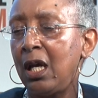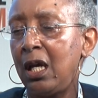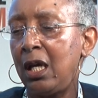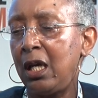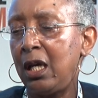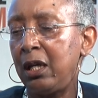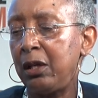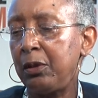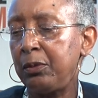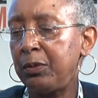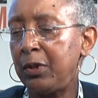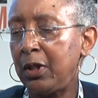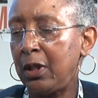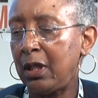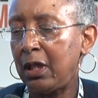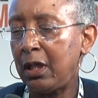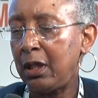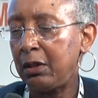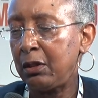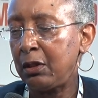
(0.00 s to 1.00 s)

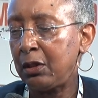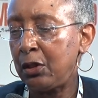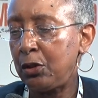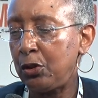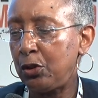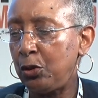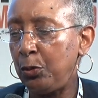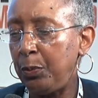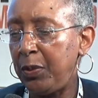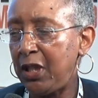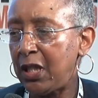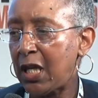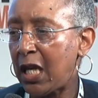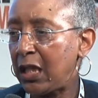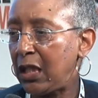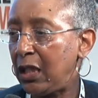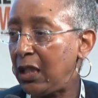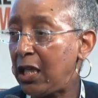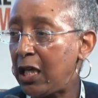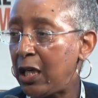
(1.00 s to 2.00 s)
to be
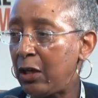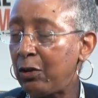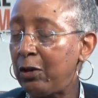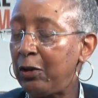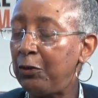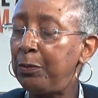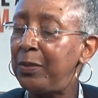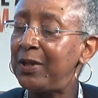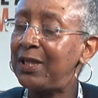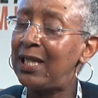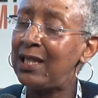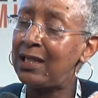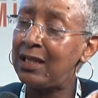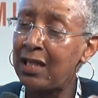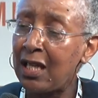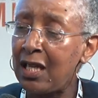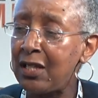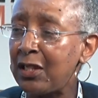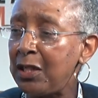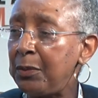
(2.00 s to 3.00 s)
taken care of, but that
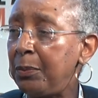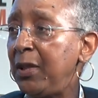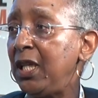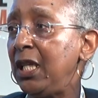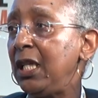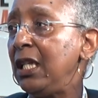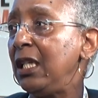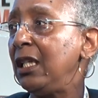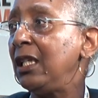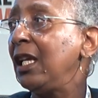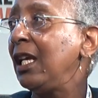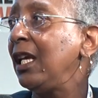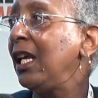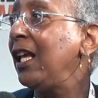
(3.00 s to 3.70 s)
doesn't mean